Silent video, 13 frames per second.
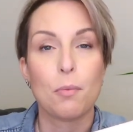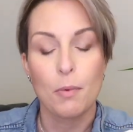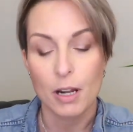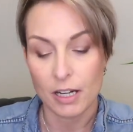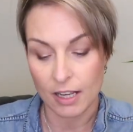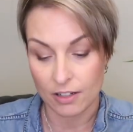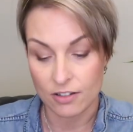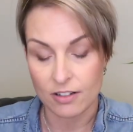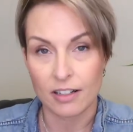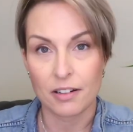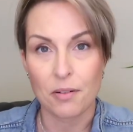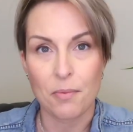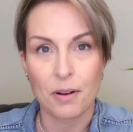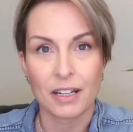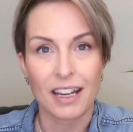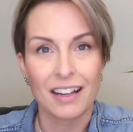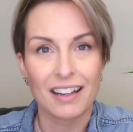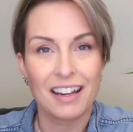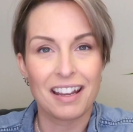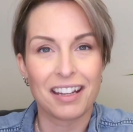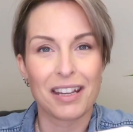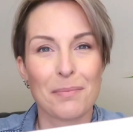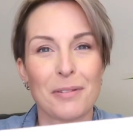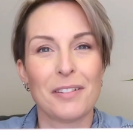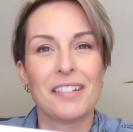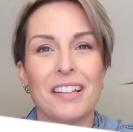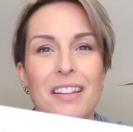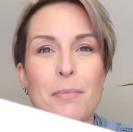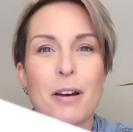100, 180. I keep losing the